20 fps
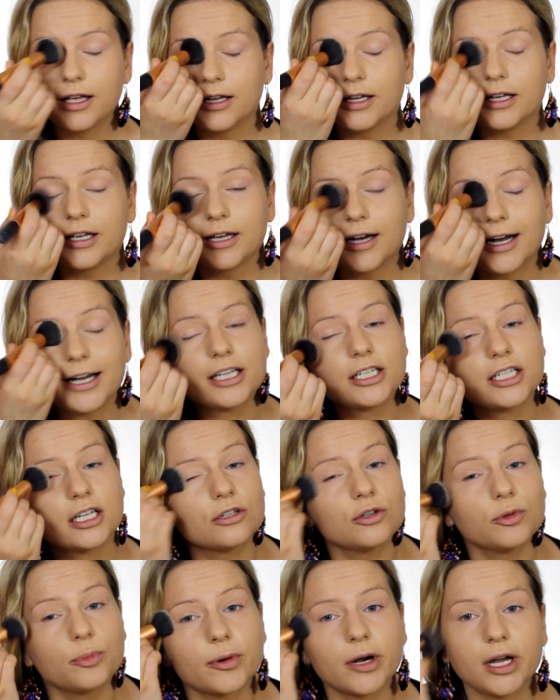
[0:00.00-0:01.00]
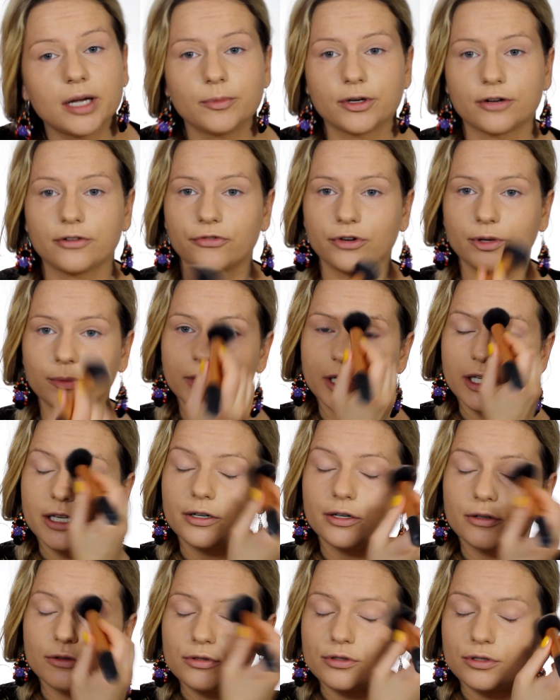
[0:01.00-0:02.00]
a eyeshadow primer from
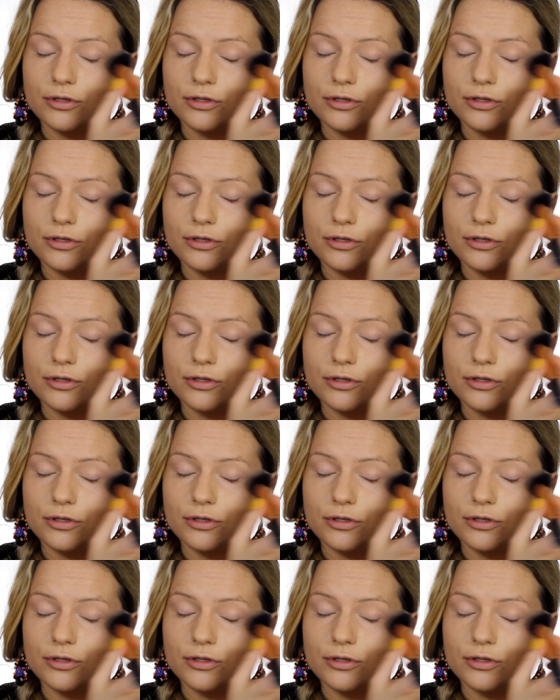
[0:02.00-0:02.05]
KIKO,